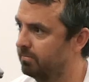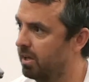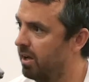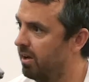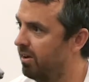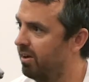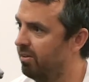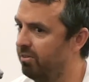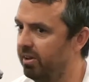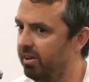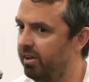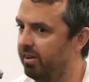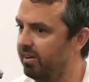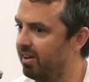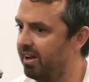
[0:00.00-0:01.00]
I
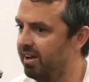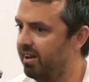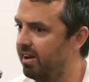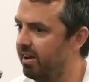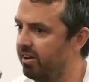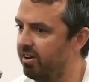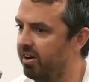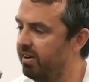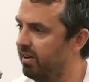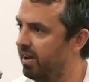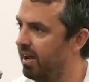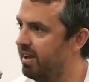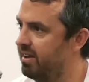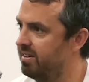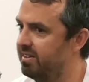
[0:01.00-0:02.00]
agree.
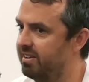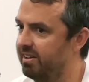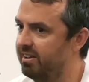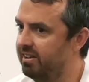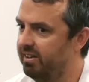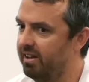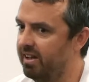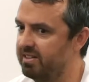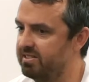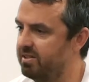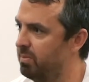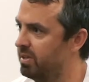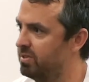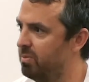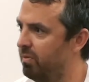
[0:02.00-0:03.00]
And as you
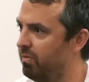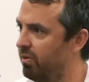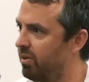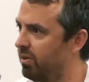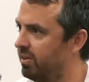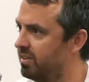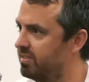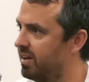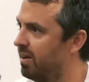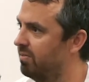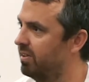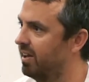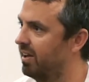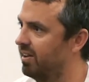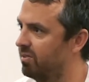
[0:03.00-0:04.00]
mentioned before, it doesn't have
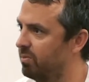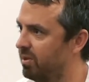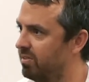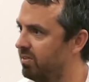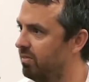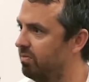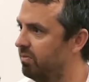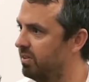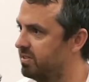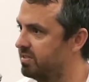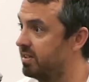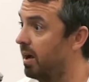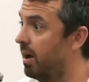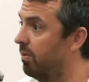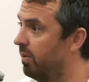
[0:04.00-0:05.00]
to get expensive to
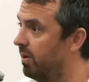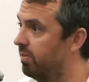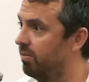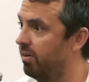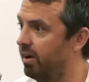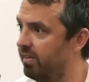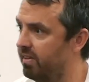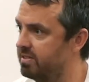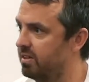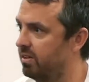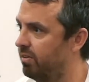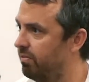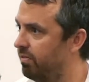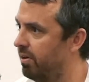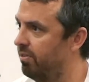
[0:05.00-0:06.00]
start with, right? There's a
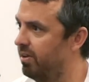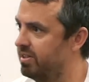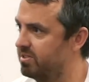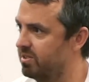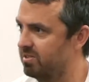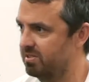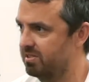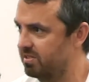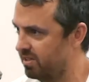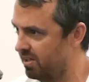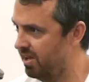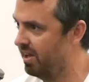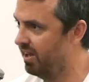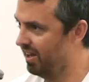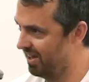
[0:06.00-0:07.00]
lot of free resources
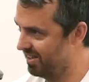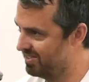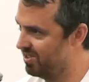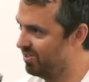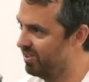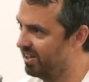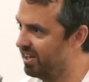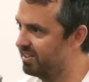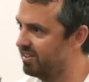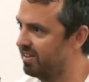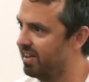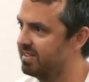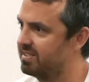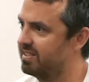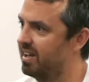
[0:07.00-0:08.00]
until you get to
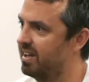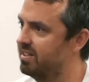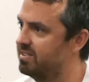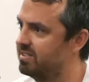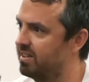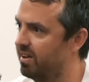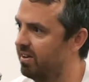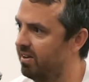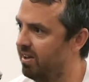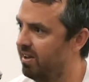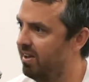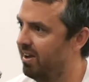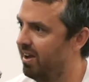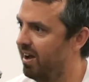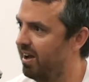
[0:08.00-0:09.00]
that stage. So
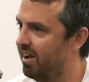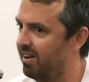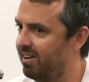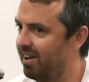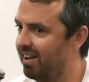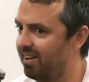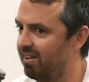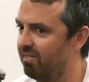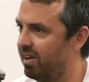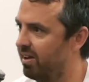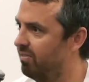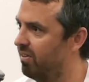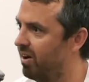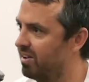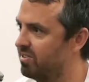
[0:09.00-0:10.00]
yeah, I love that
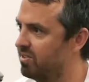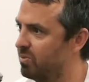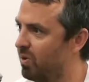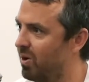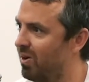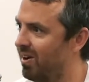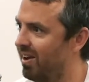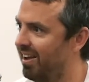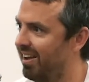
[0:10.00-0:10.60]
advice as well.